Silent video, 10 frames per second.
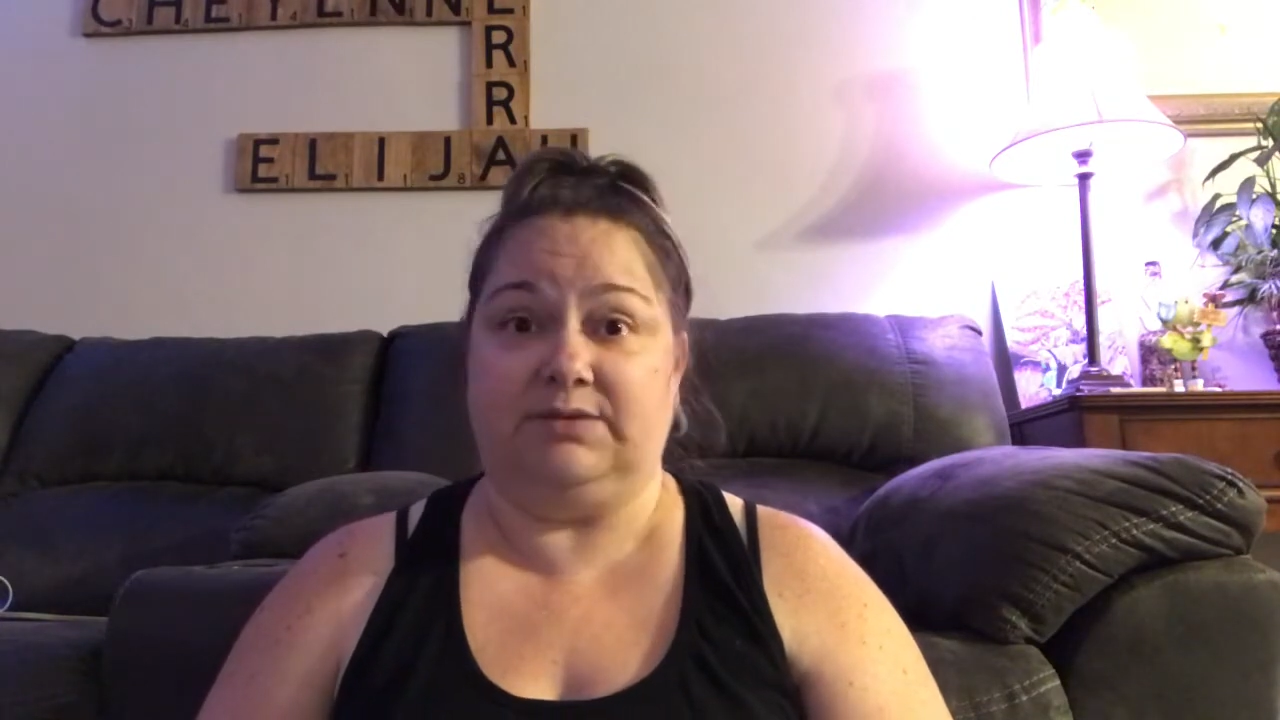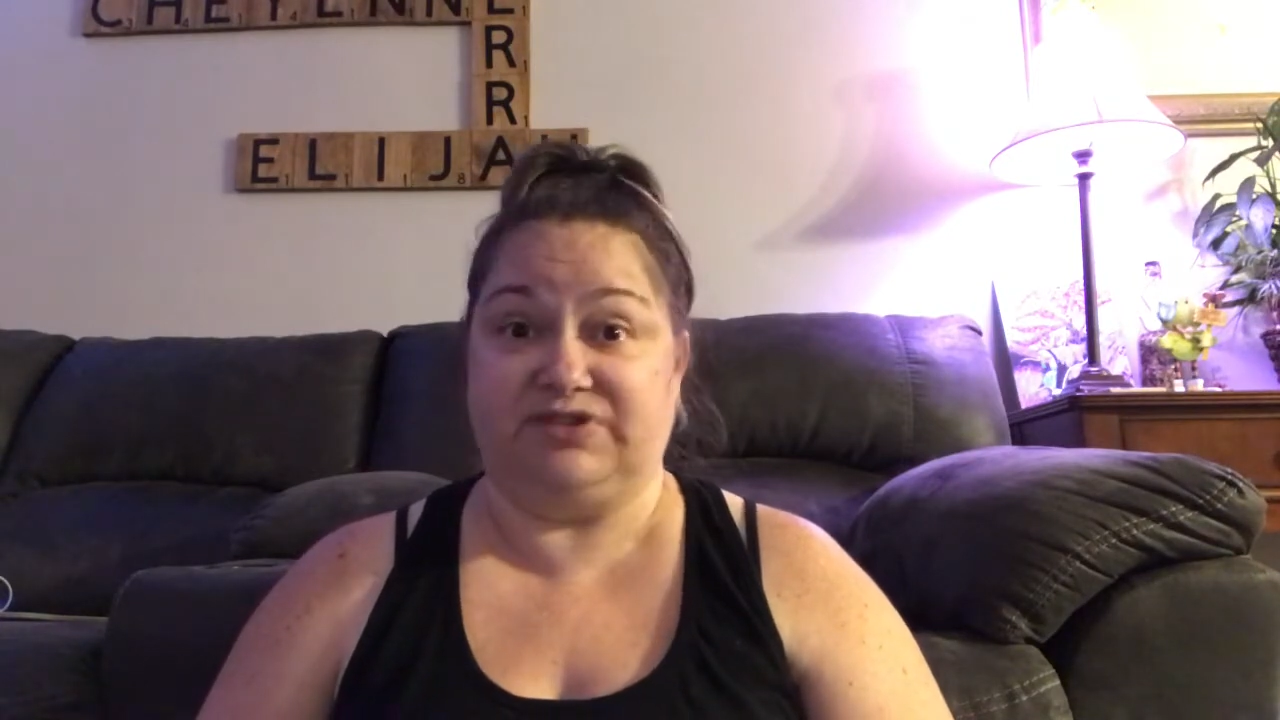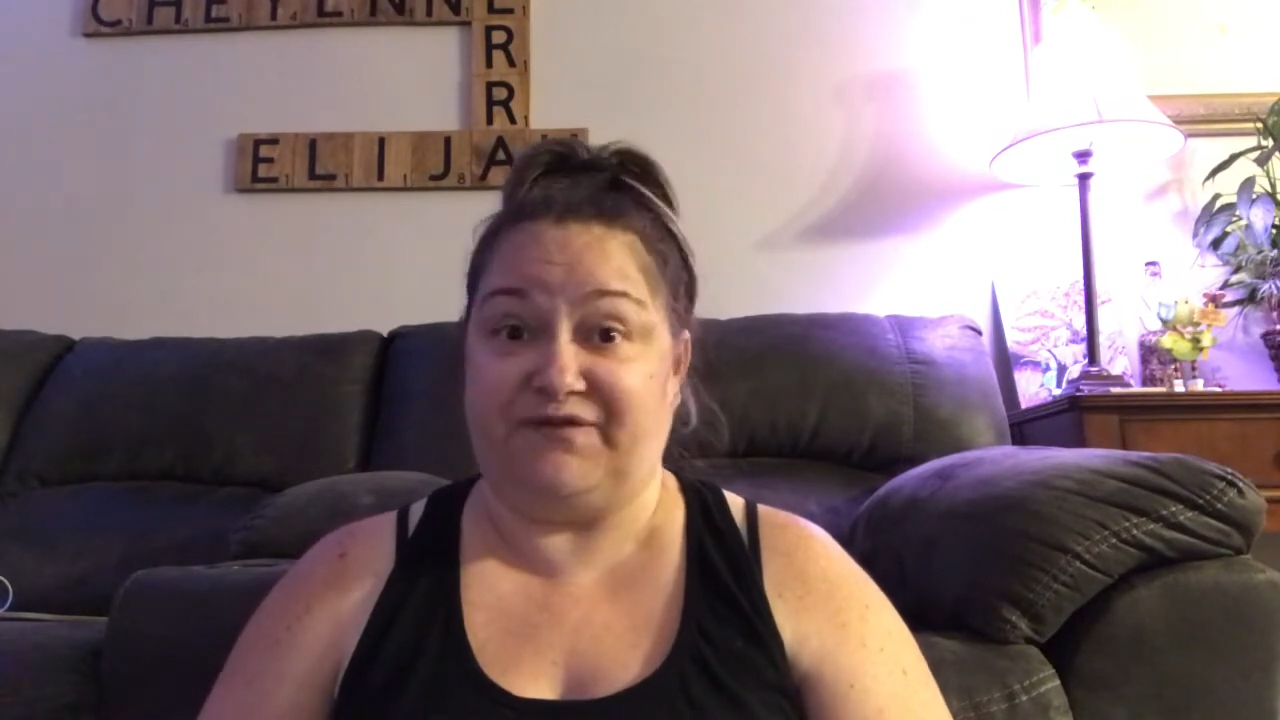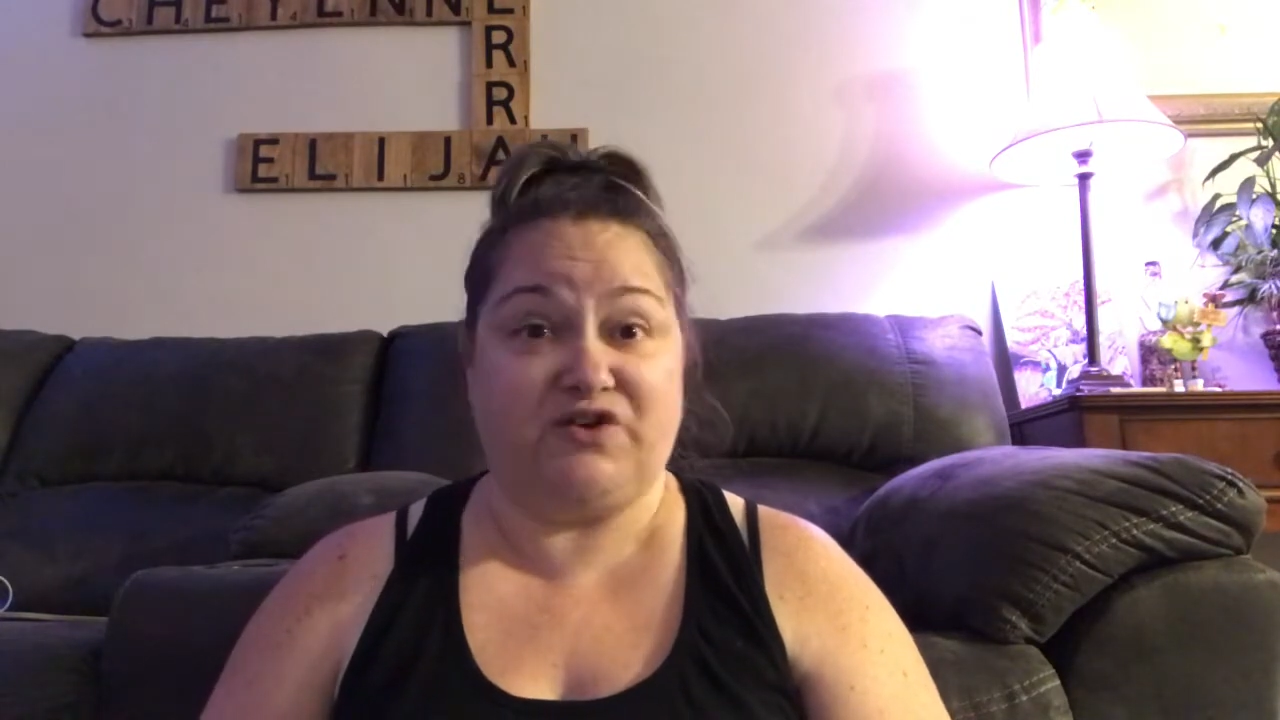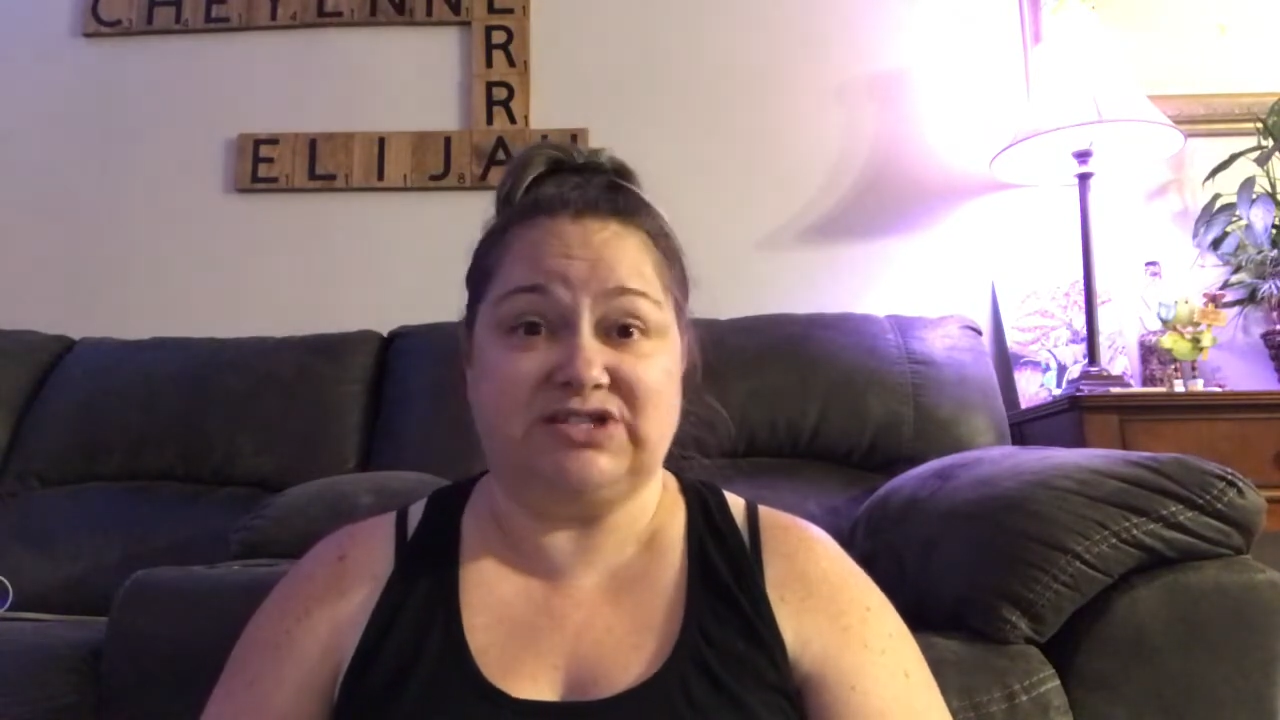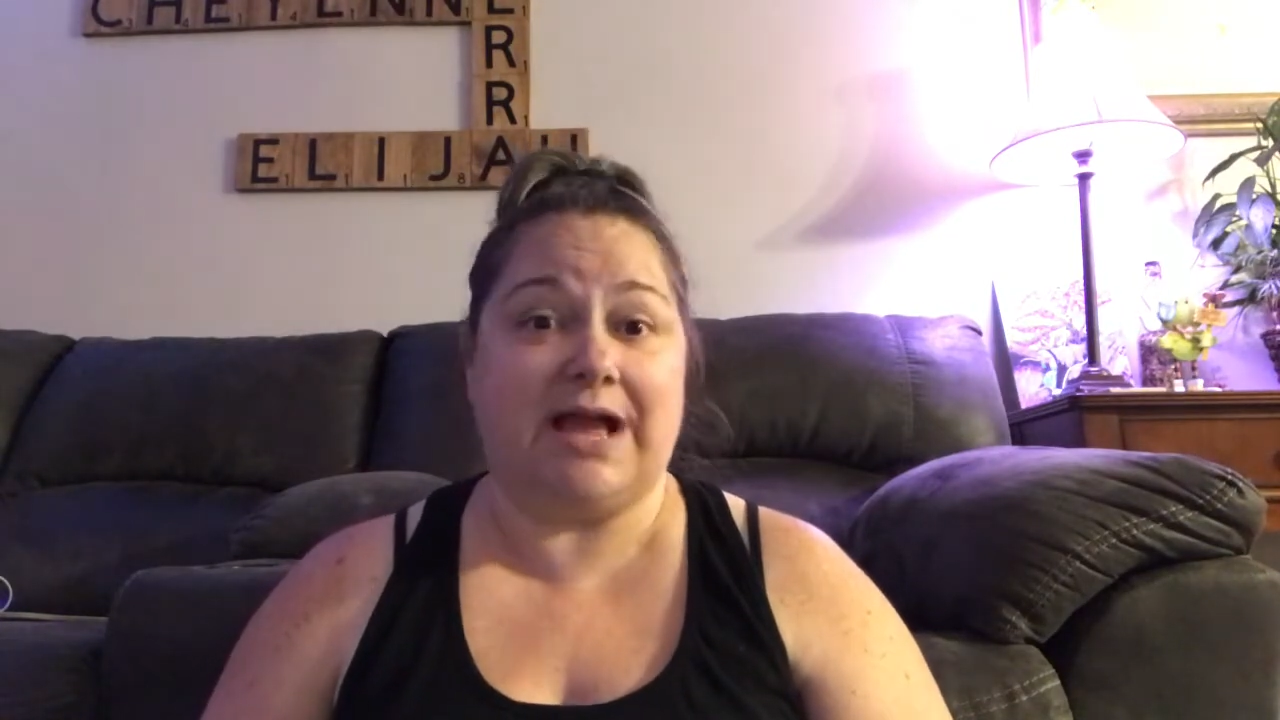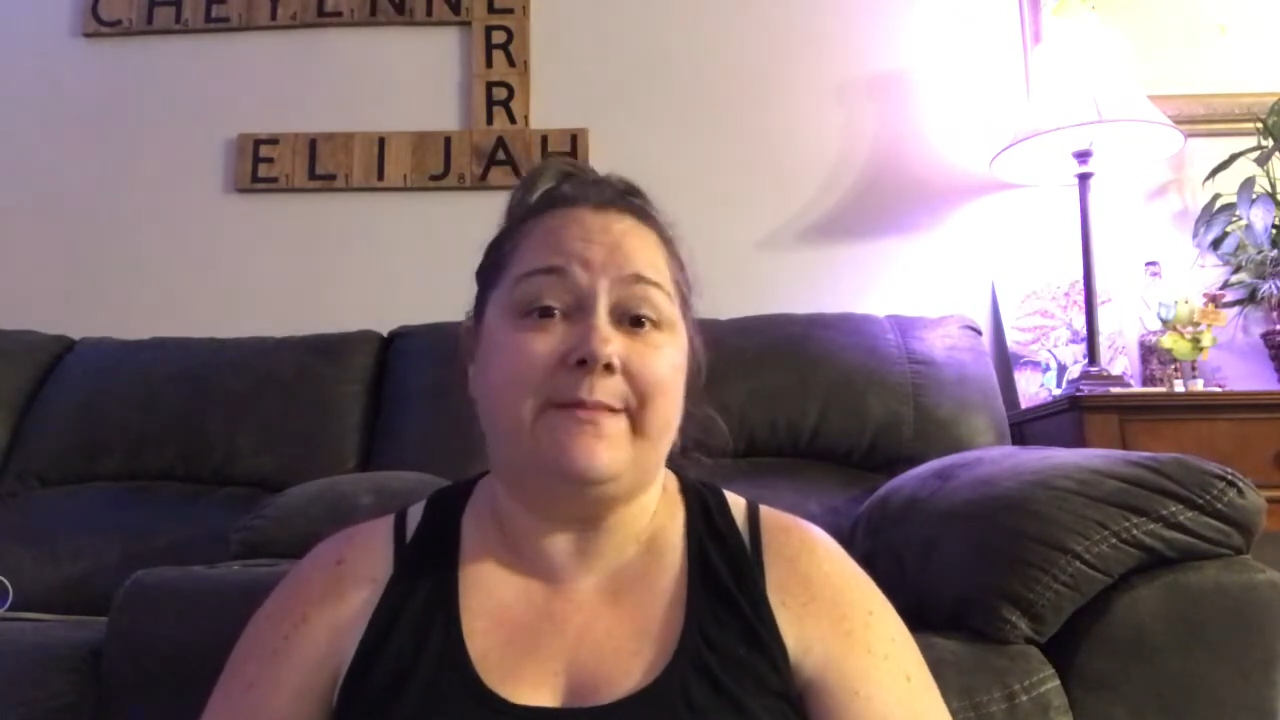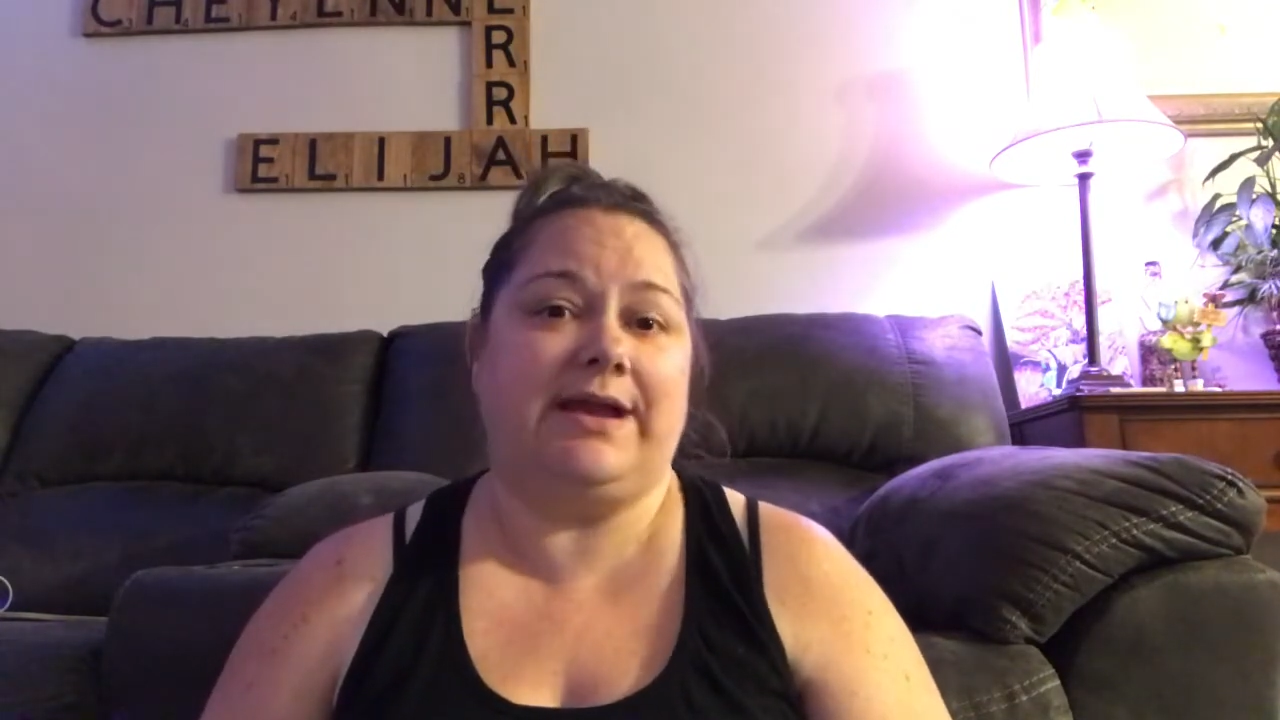It was the first time I